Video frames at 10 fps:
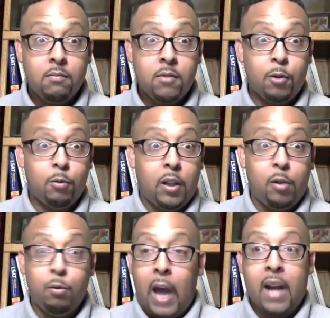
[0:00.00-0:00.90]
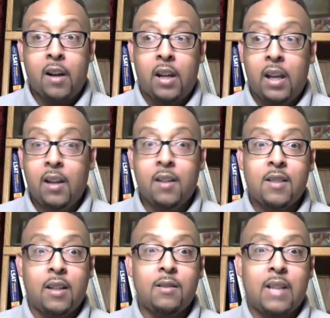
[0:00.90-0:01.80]
You got it in your hands.
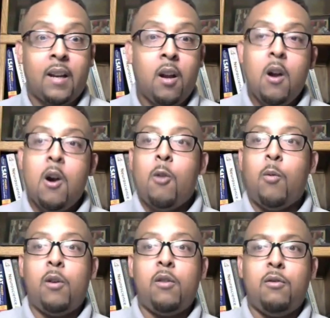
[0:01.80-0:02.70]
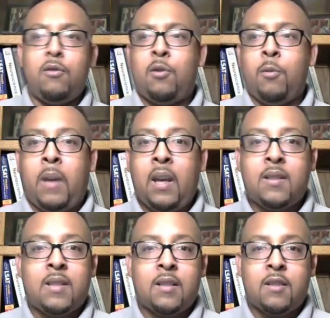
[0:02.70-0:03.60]
And he's like, well, YouTube Kids
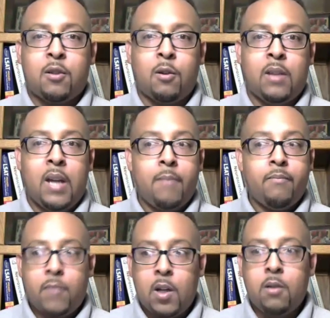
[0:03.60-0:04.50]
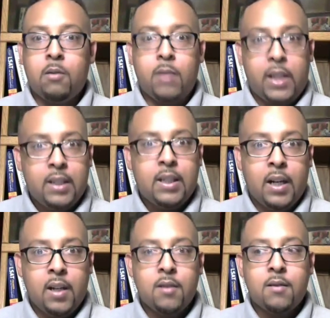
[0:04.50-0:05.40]
doesn't show that. No, it
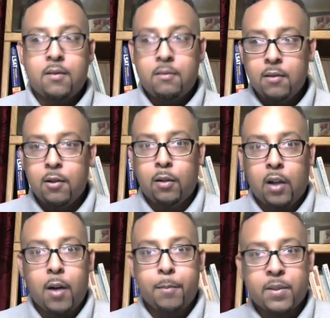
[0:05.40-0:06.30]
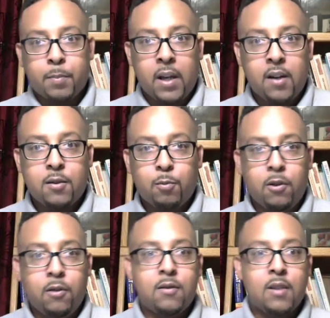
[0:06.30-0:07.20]
does. Look up Spanish
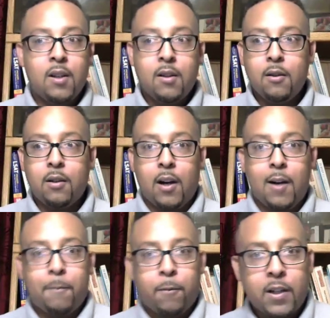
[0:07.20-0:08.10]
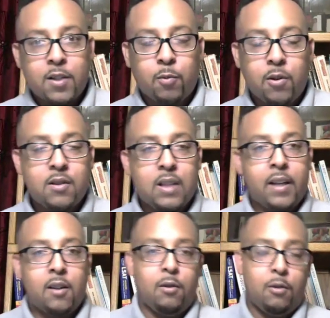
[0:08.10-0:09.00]
words. Look up French words. Like,
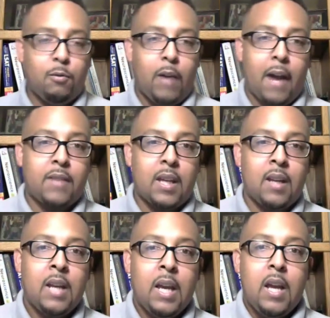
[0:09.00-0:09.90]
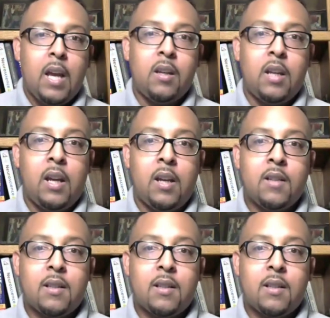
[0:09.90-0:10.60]
you have that in your hands.